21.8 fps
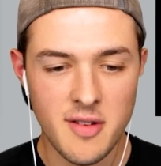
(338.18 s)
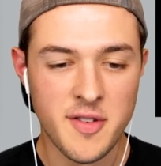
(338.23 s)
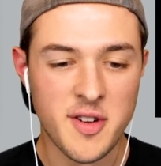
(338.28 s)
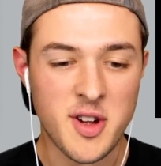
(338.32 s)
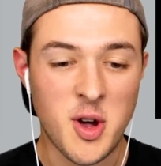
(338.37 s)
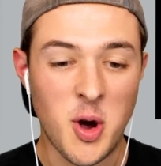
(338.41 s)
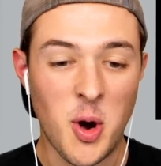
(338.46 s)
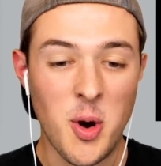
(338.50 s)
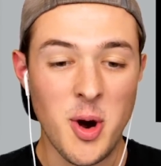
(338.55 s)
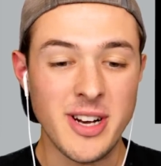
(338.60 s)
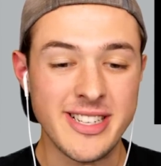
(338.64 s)

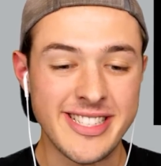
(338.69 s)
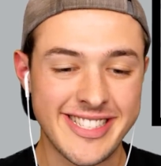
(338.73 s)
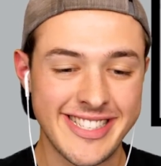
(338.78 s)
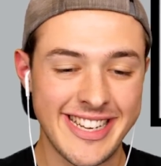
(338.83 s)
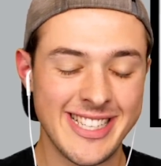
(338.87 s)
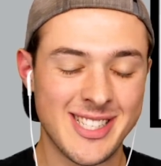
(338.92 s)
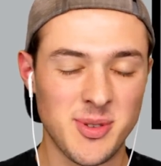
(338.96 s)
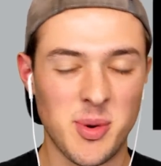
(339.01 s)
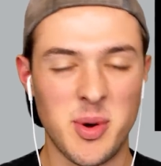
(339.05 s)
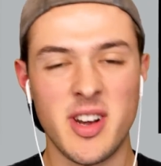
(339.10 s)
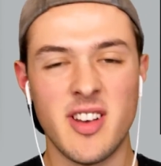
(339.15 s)
Of course,
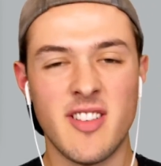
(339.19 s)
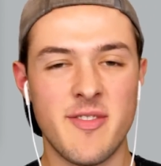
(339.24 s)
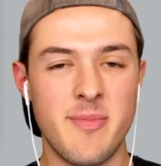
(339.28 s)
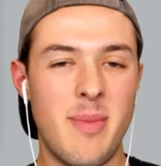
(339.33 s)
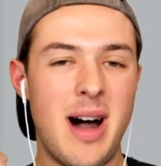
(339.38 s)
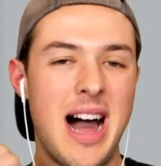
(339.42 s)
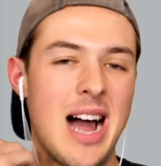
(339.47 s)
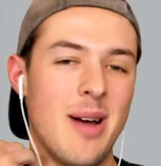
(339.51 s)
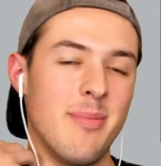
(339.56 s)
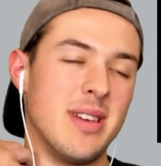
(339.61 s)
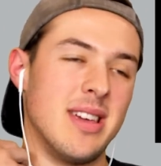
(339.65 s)
it's one of
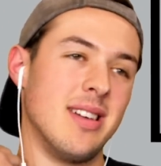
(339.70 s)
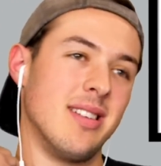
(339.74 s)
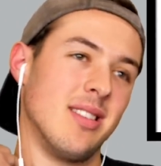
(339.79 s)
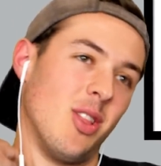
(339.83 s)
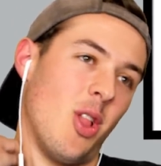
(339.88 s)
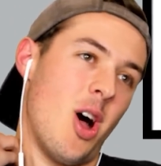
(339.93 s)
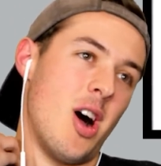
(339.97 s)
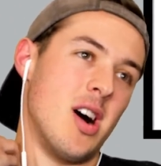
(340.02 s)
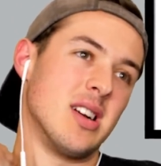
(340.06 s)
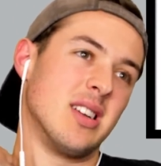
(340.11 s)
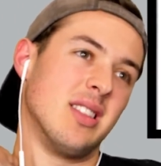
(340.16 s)
Mommy
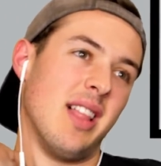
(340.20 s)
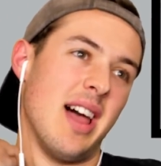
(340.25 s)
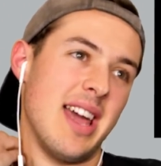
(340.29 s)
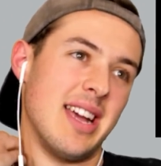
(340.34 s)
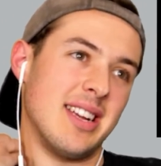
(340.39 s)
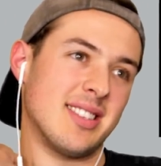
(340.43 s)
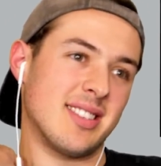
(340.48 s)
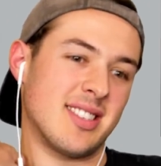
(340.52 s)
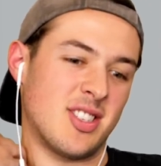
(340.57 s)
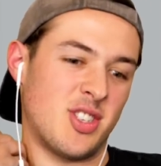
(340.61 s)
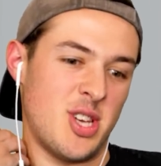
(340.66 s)

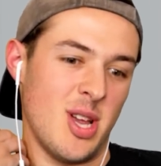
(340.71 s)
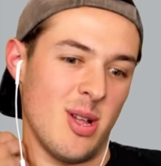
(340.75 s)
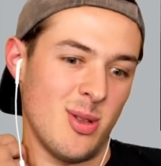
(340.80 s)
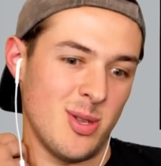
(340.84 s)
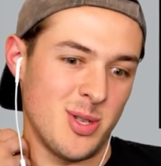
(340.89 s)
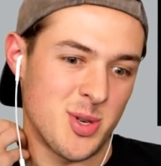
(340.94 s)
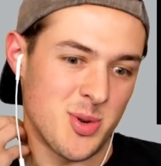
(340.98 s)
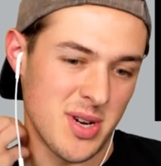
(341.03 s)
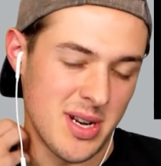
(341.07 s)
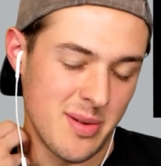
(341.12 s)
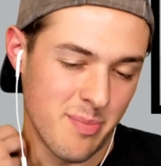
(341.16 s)
Longlegs'
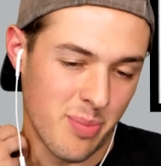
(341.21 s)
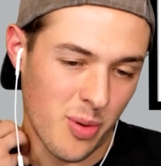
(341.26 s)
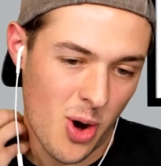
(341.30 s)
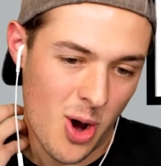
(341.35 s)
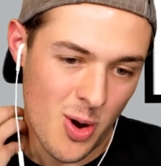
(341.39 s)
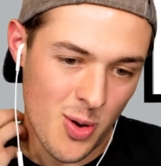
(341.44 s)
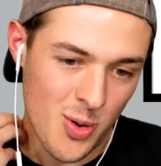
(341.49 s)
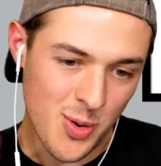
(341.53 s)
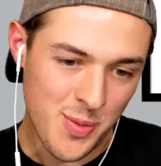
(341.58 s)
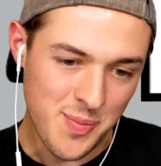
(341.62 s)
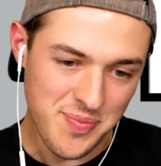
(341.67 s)
children,
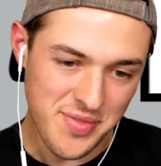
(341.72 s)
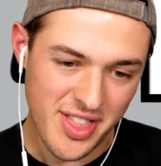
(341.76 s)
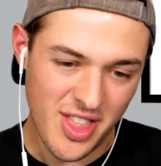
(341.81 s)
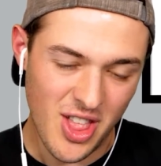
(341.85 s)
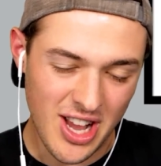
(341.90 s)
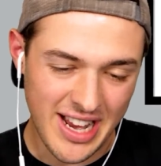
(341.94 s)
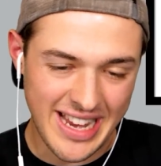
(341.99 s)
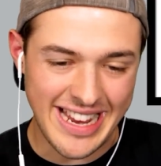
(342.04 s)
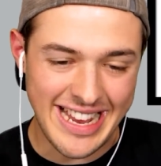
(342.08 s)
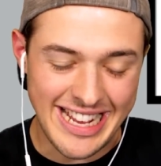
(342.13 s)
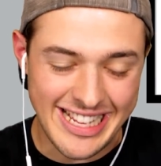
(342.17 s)
bro.
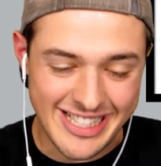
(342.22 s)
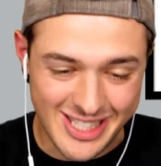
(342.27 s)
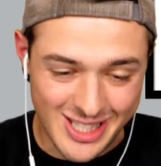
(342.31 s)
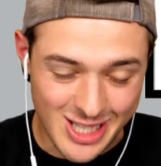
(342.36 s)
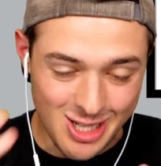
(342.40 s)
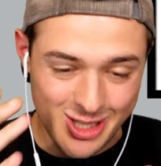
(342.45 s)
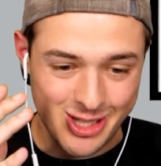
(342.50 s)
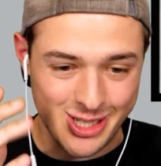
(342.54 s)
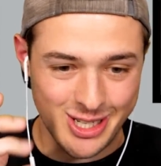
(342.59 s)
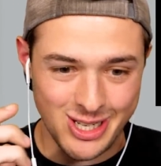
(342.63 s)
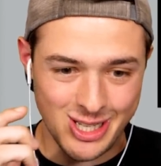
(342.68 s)
Look, it's
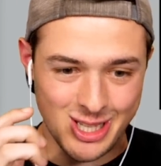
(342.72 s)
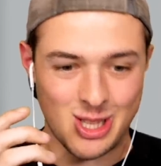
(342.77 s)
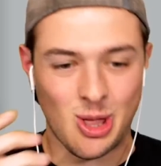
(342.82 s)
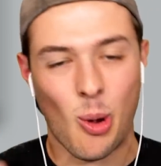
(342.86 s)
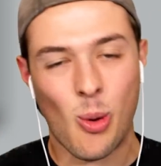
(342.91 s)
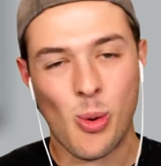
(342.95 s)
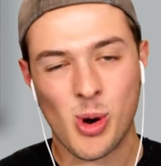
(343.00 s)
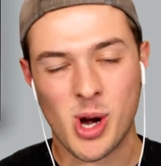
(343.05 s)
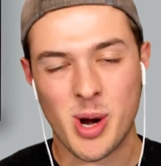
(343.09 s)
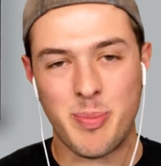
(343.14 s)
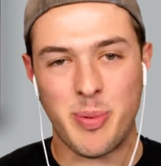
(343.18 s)
such an
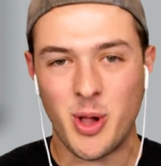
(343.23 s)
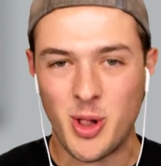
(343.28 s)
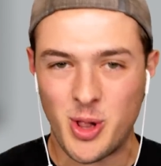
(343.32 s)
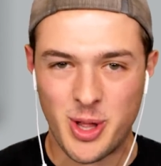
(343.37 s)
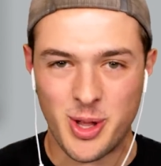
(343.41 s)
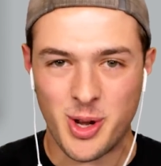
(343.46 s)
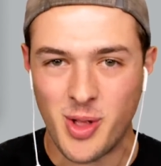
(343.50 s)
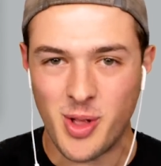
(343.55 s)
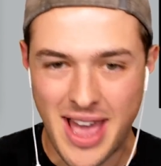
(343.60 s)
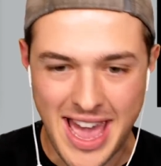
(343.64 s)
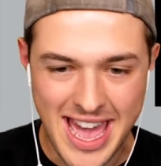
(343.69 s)
adorable
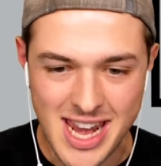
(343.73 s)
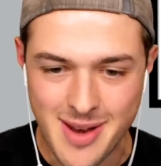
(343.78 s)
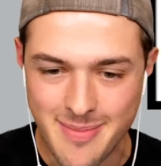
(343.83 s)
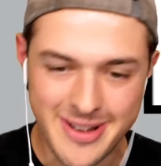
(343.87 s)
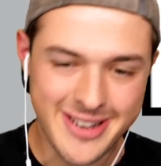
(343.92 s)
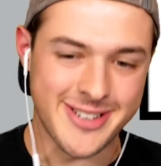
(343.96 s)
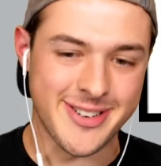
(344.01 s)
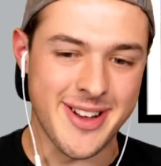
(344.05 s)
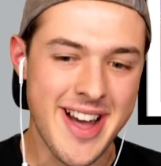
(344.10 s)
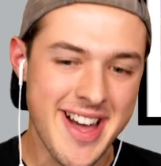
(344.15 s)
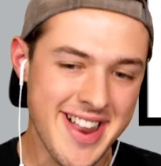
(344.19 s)
little
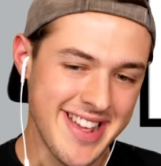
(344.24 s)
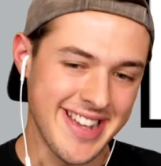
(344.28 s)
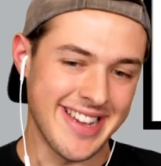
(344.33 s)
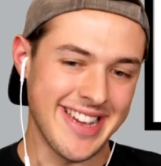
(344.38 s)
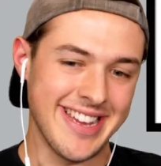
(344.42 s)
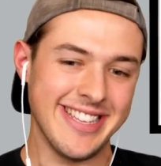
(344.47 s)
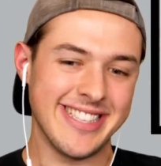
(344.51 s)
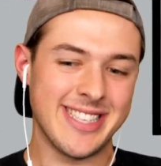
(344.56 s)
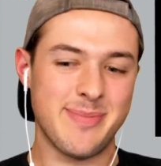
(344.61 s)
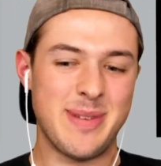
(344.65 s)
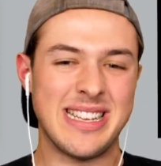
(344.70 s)
animatronic,
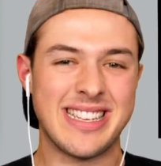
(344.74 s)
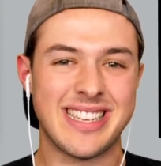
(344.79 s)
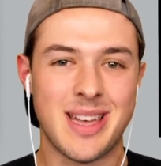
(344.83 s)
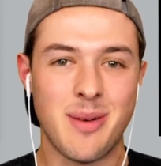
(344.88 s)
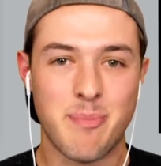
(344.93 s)
and it's about to